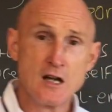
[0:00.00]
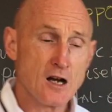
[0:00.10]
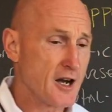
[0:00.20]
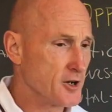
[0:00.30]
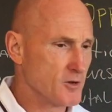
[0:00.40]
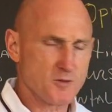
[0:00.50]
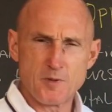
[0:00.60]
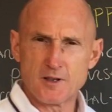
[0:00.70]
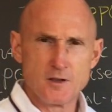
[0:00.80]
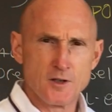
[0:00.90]
I know it's
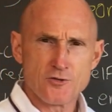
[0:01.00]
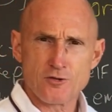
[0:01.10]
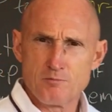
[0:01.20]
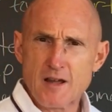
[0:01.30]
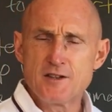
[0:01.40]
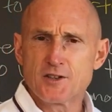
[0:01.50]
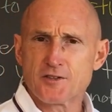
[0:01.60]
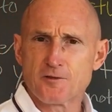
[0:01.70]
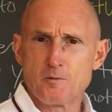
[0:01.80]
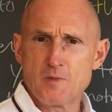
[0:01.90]
been tremendous
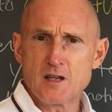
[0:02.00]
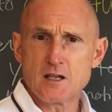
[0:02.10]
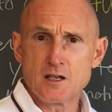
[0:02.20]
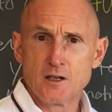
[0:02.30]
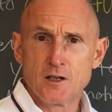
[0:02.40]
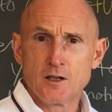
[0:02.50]
for me